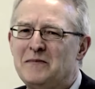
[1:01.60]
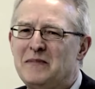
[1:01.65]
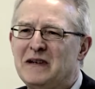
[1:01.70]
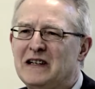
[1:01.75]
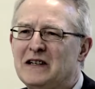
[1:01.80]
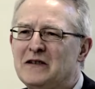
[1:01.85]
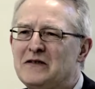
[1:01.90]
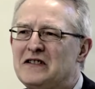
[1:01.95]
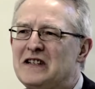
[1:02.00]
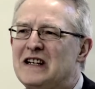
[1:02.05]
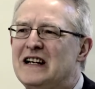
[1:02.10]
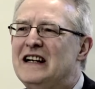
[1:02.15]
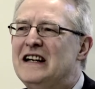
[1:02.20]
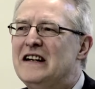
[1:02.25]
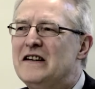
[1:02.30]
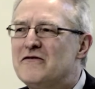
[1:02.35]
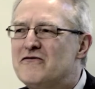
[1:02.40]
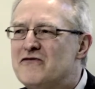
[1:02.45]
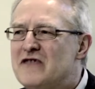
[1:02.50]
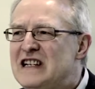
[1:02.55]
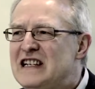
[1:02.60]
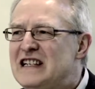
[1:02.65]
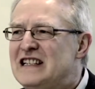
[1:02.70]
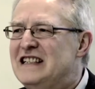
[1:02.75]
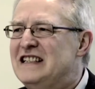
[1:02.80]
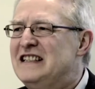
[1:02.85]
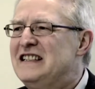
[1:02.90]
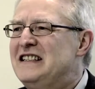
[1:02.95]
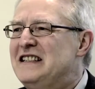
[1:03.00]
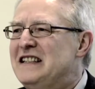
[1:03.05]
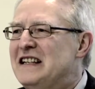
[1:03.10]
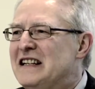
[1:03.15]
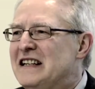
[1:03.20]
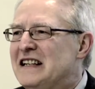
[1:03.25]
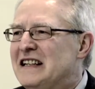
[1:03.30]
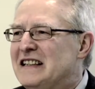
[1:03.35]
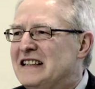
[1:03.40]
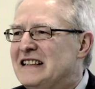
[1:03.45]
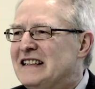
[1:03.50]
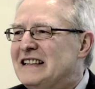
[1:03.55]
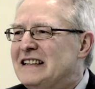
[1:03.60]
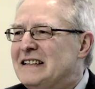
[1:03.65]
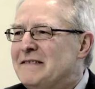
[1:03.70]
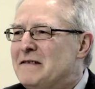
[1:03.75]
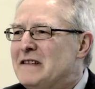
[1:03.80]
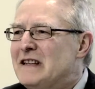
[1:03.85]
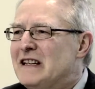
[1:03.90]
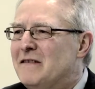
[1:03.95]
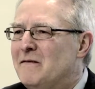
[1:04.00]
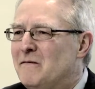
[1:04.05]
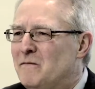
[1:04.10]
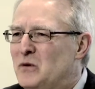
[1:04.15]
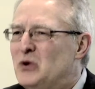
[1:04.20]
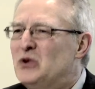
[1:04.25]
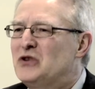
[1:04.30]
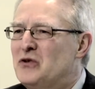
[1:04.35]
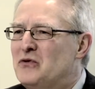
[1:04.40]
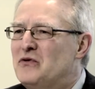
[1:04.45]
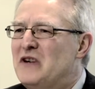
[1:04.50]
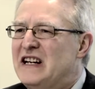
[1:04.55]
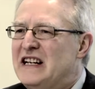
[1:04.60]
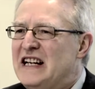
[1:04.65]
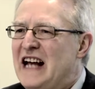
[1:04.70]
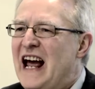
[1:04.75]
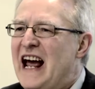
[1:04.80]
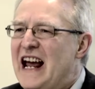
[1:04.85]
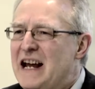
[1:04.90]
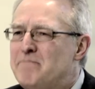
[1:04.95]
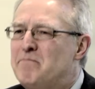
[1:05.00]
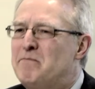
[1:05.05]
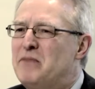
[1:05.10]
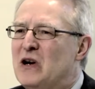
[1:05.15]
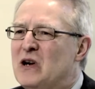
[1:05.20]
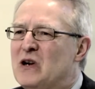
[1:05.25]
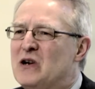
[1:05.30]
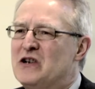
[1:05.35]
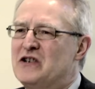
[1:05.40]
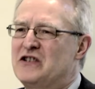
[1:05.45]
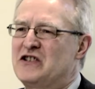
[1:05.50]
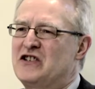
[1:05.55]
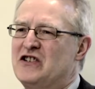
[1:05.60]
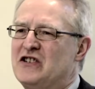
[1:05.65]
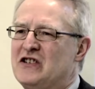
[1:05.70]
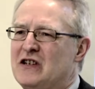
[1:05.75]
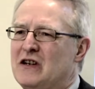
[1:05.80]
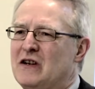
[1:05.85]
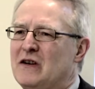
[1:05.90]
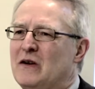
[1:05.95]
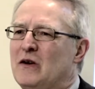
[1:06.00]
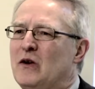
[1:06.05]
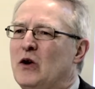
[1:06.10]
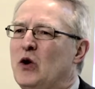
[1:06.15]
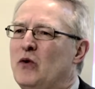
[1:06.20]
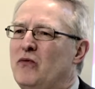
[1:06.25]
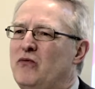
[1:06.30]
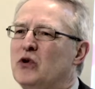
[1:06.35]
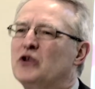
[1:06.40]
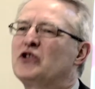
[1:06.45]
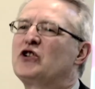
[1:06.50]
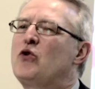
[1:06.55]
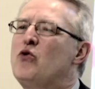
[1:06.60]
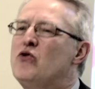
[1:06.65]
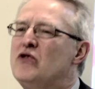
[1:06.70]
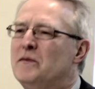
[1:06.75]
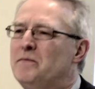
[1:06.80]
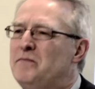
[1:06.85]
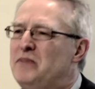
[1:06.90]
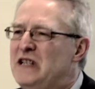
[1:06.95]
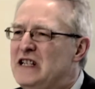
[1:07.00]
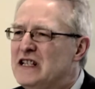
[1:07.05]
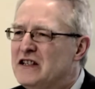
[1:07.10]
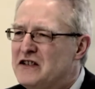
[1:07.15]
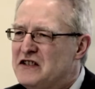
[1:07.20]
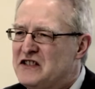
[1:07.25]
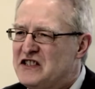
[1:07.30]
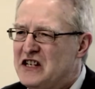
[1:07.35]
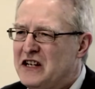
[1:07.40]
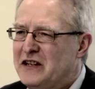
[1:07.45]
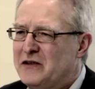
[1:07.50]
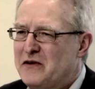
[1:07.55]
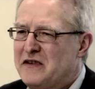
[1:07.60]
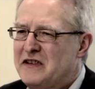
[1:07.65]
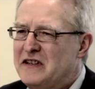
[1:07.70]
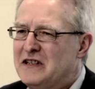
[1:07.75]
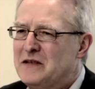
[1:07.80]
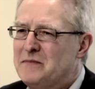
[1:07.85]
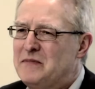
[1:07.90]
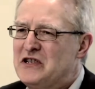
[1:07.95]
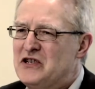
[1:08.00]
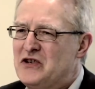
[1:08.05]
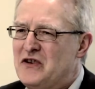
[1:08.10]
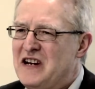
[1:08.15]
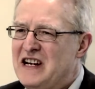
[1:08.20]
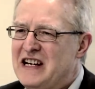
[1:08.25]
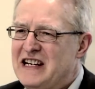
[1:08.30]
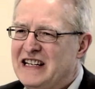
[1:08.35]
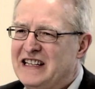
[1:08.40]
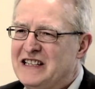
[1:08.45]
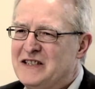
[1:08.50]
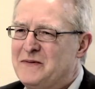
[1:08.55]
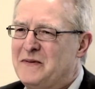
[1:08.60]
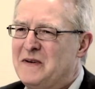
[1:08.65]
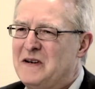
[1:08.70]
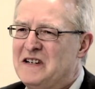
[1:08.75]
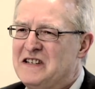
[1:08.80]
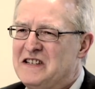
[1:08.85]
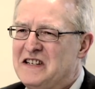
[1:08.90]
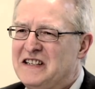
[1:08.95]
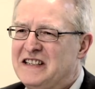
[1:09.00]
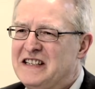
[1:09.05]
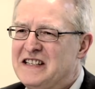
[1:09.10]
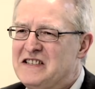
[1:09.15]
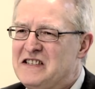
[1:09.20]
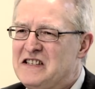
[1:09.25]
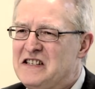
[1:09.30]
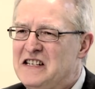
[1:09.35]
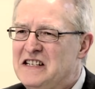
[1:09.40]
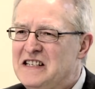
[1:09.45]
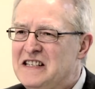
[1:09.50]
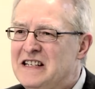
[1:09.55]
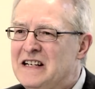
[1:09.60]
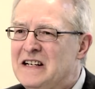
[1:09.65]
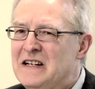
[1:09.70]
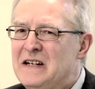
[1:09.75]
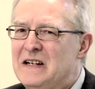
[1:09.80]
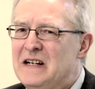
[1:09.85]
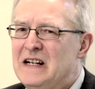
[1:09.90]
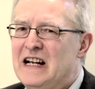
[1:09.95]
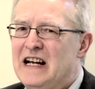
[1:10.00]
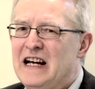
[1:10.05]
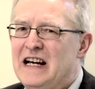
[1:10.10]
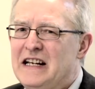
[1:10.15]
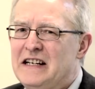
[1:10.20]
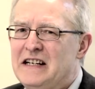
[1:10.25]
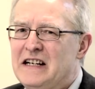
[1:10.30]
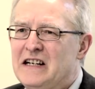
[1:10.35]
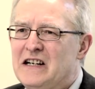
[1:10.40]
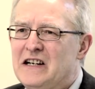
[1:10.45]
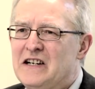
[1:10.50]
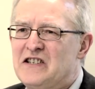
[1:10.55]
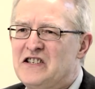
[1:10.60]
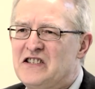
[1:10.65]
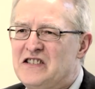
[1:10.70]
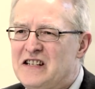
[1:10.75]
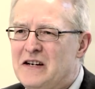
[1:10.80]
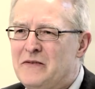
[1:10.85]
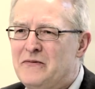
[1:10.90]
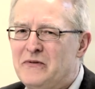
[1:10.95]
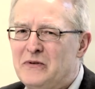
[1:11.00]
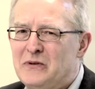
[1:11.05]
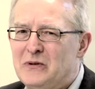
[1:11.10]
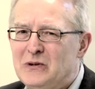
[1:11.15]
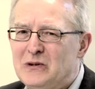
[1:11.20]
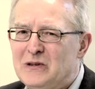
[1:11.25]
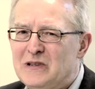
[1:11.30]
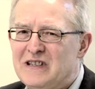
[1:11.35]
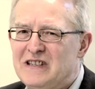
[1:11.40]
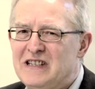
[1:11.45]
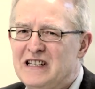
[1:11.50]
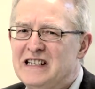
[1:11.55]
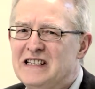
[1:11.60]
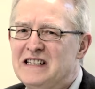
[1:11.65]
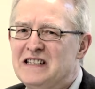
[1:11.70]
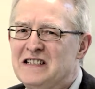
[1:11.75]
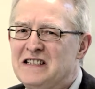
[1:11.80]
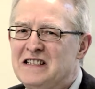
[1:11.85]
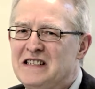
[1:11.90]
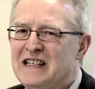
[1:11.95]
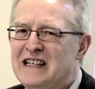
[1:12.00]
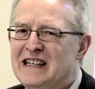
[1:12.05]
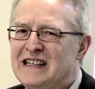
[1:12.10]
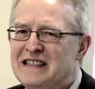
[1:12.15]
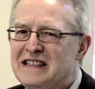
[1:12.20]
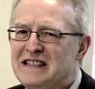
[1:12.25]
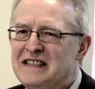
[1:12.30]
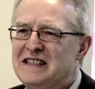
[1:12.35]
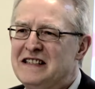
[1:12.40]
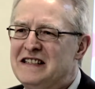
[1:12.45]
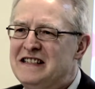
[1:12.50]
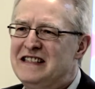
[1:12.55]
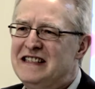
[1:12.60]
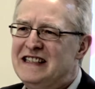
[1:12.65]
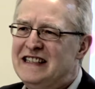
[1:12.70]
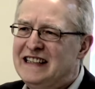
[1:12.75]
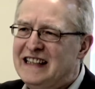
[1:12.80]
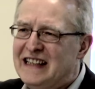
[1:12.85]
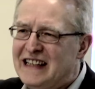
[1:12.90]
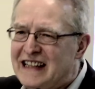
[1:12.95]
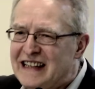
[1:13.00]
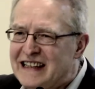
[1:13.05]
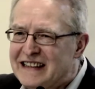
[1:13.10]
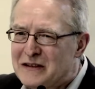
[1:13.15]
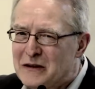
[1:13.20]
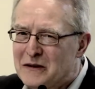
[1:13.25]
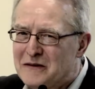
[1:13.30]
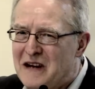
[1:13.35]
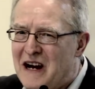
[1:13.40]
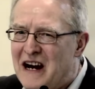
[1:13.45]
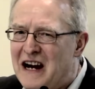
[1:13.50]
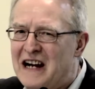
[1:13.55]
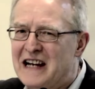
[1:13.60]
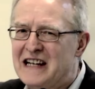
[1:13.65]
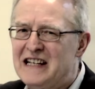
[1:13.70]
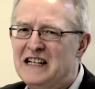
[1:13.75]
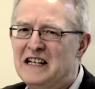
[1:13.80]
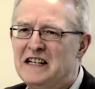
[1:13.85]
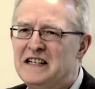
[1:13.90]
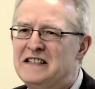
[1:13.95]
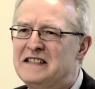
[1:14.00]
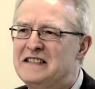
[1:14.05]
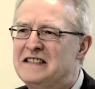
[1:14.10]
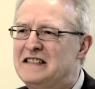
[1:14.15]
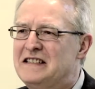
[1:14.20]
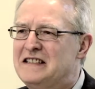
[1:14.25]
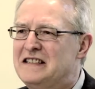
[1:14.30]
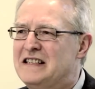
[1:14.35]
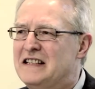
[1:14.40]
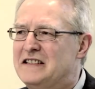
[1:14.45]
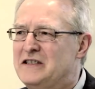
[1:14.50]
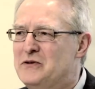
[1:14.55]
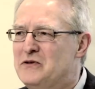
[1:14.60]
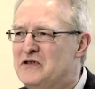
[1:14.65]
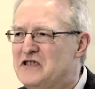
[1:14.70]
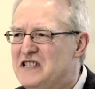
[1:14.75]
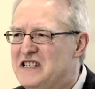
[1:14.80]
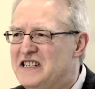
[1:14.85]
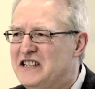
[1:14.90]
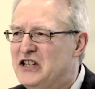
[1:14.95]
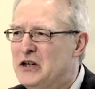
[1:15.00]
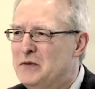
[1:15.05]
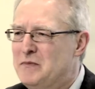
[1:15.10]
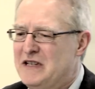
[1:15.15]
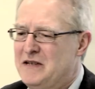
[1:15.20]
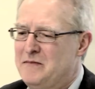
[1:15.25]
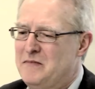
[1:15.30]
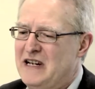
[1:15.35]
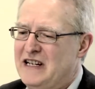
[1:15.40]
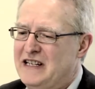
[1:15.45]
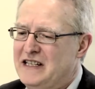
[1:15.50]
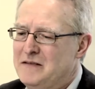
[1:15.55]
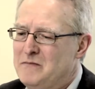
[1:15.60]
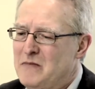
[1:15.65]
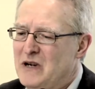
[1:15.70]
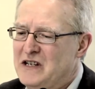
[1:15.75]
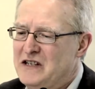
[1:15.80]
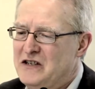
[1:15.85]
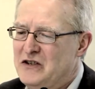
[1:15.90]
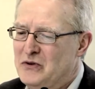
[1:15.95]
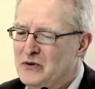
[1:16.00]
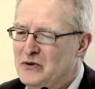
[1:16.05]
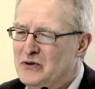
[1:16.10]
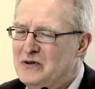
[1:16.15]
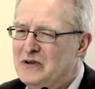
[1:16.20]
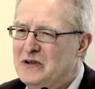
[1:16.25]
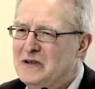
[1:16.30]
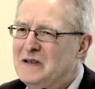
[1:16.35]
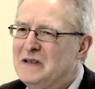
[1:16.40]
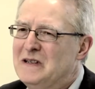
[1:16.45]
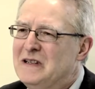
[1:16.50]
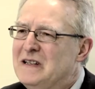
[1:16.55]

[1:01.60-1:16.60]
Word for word: about really um, was already a part of what could appear in psychotherapy training as far as I can see. And there are several things that DK sort of highlighted that you see coming back in my talk.